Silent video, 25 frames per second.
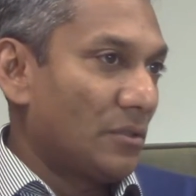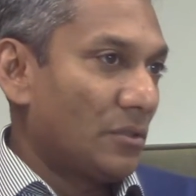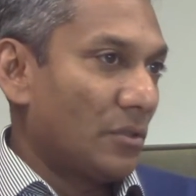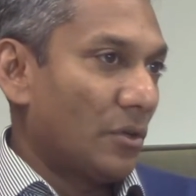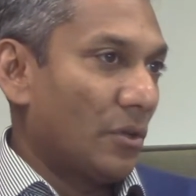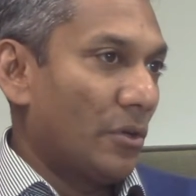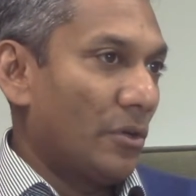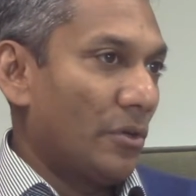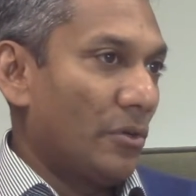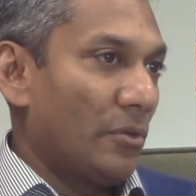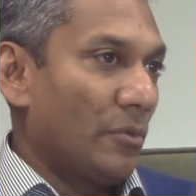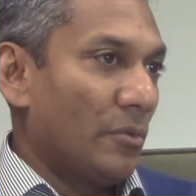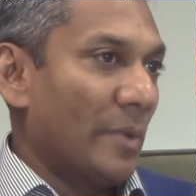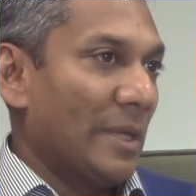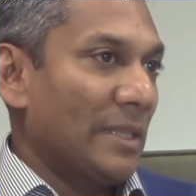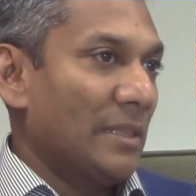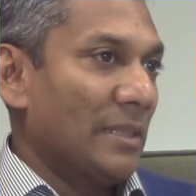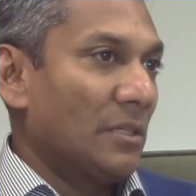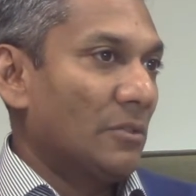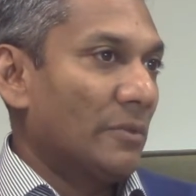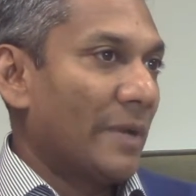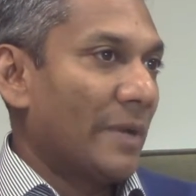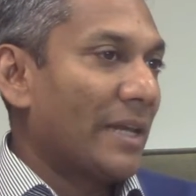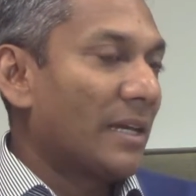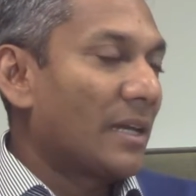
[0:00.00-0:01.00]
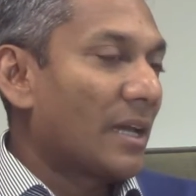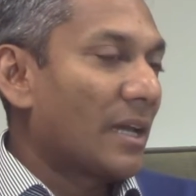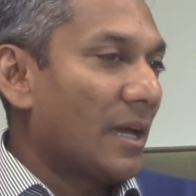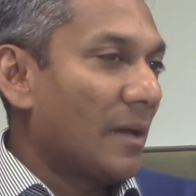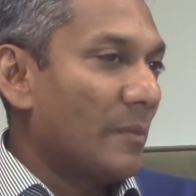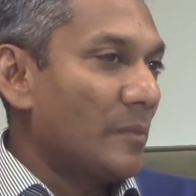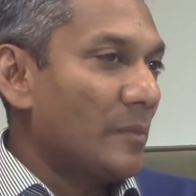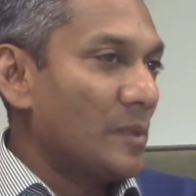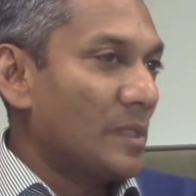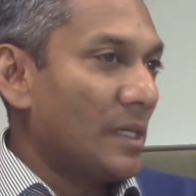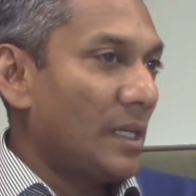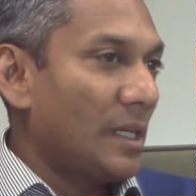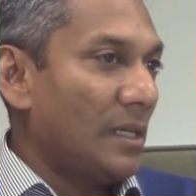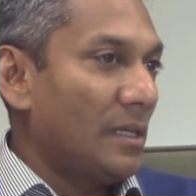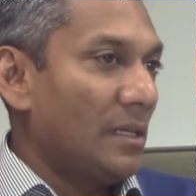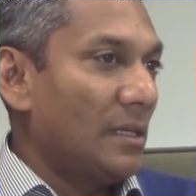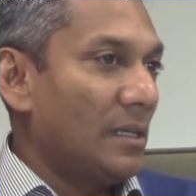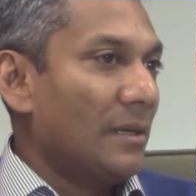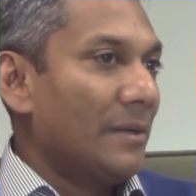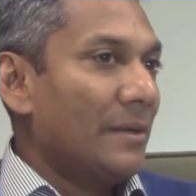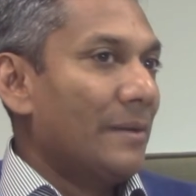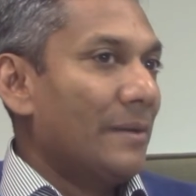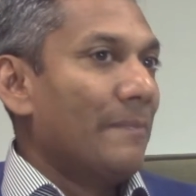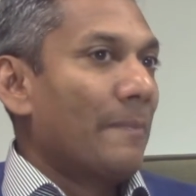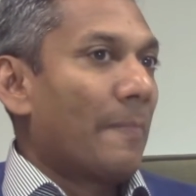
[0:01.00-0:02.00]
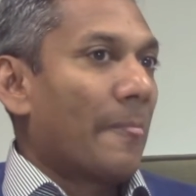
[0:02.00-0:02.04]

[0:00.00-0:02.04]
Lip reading: So when the rent comes in,